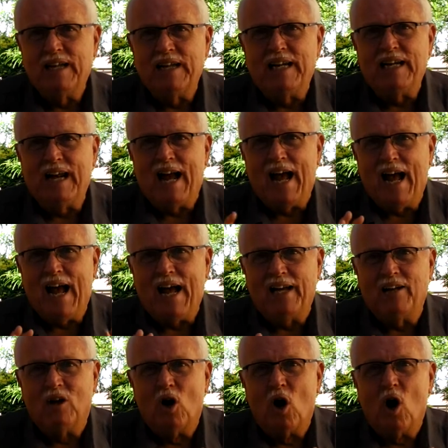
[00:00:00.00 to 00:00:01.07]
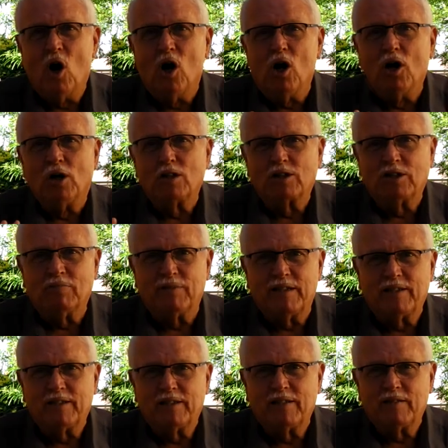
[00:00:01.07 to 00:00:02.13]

He had ultimate